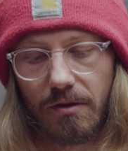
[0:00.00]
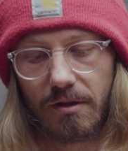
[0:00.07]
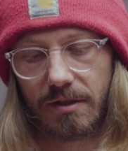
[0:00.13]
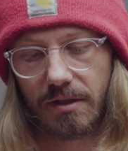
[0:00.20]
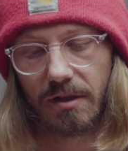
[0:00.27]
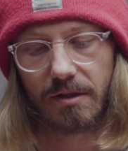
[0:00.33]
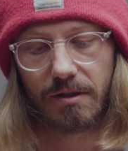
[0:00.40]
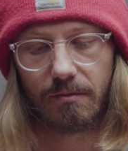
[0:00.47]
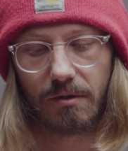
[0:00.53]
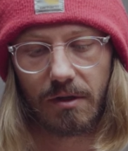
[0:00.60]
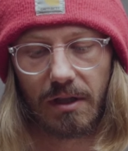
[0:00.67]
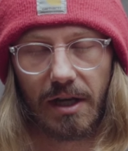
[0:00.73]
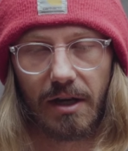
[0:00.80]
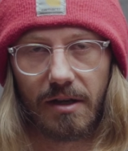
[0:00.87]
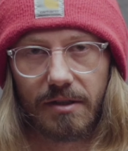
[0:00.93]
Those slots are what
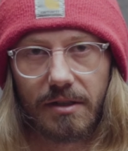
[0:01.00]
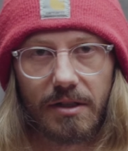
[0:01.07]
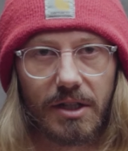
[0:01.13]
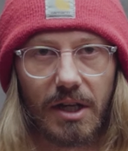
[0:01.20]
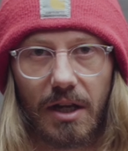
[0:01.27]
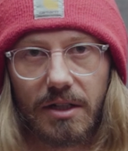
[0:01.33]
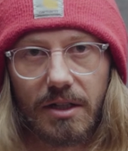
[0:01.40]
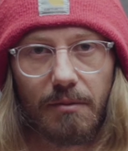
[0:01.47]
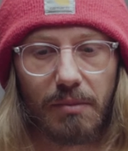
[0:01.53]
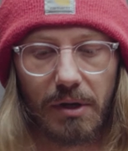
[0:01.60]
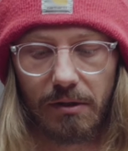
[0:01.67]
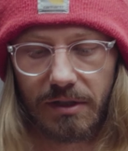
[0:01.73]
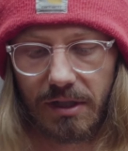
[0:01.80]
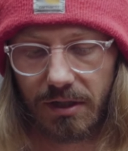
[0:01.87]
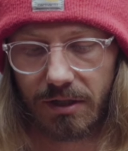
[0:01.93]
allow us to change our
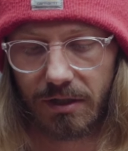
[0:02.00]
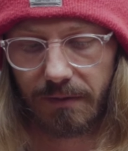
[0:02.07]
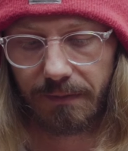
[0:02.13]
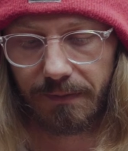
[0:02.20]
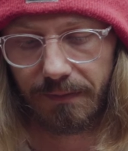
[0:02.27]
belt tension.